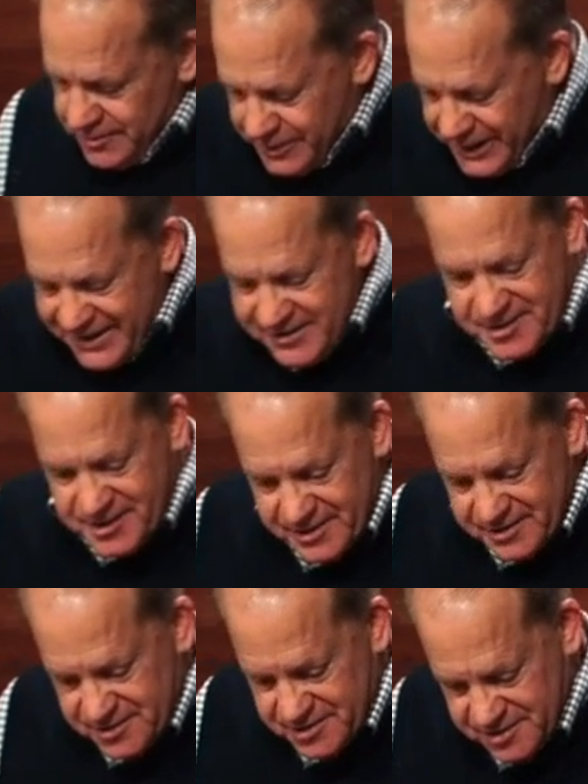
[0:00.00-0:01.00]

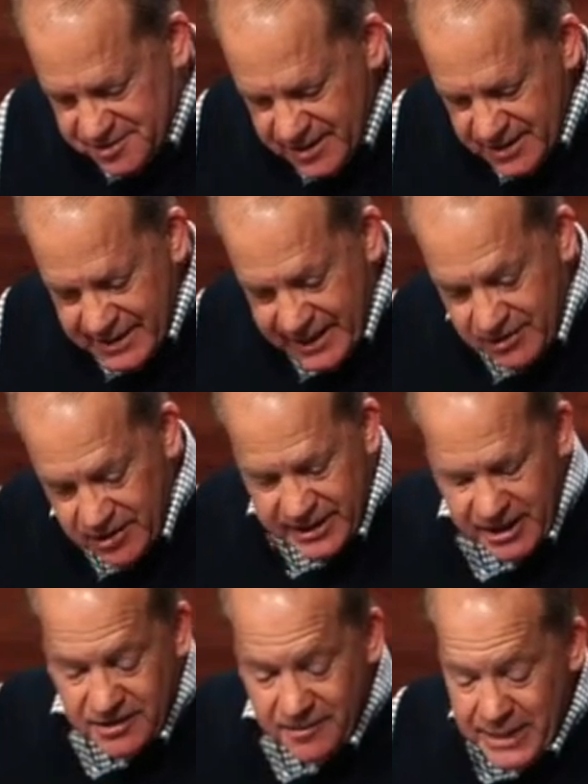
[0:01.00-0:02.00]
pieces. Now look
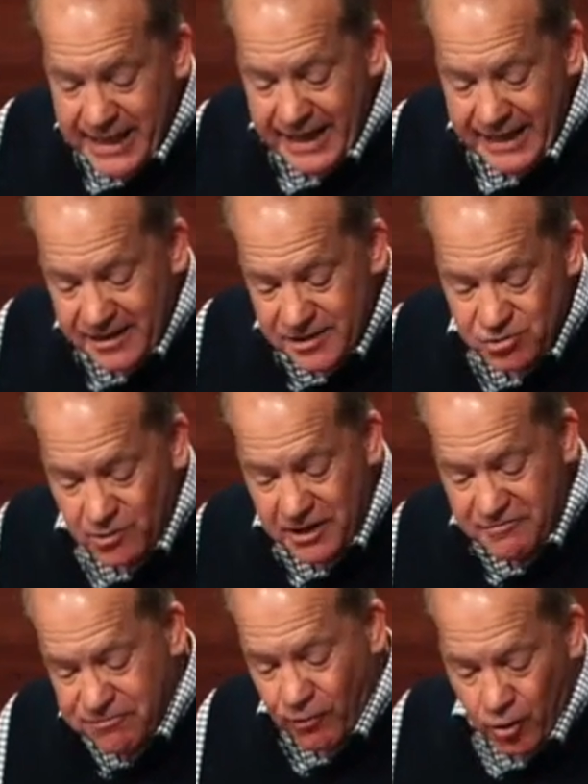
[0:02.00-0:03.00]
at the beginning of
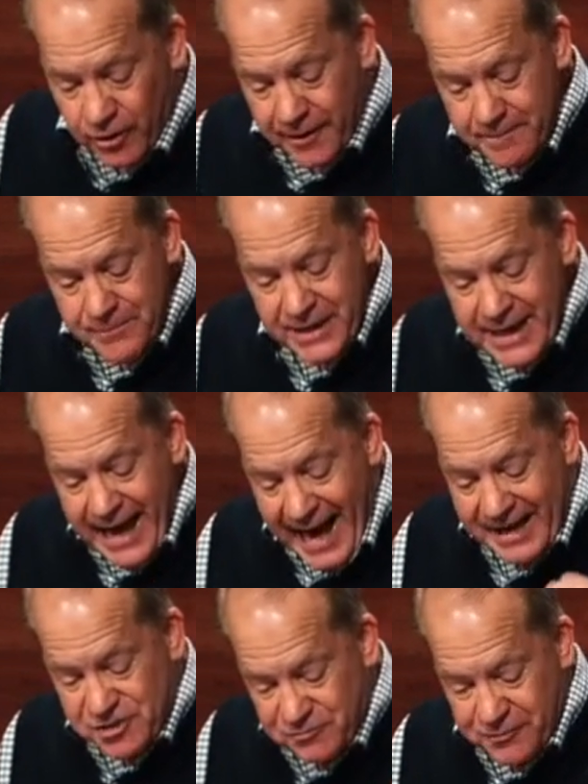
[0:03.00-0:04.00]
24.
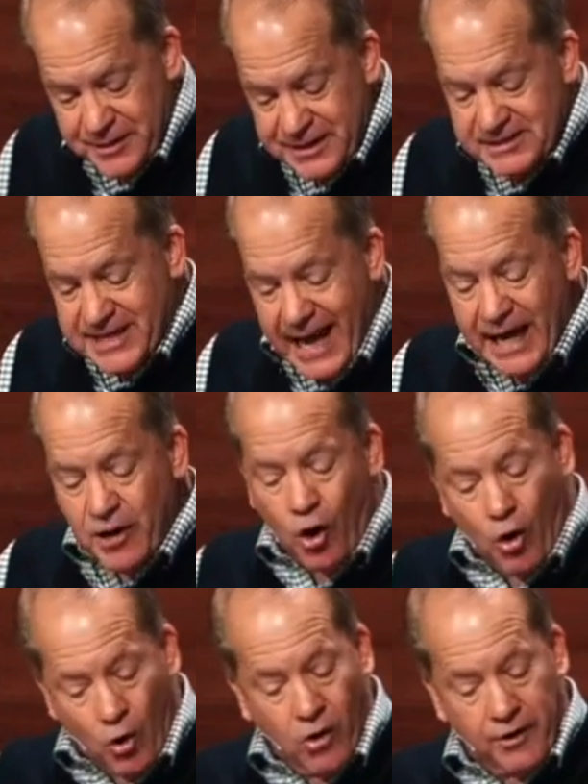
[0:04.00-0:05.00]
As for the 10
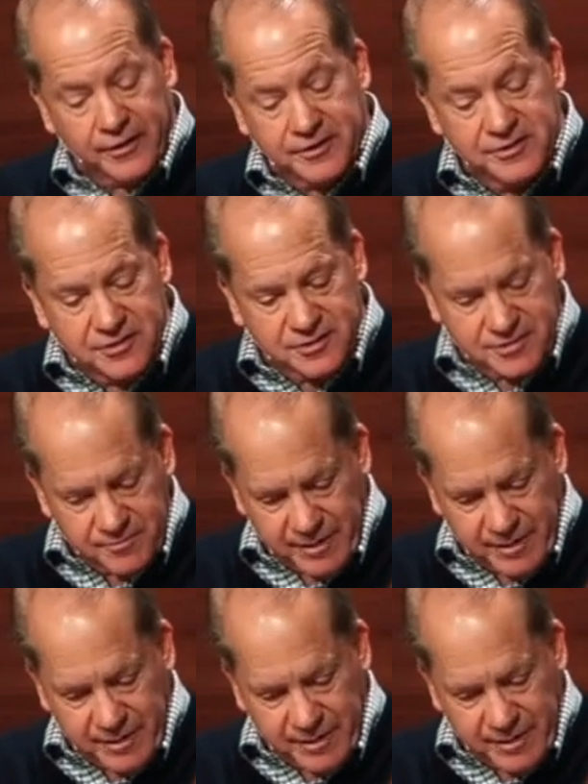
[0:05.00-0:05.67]
horns,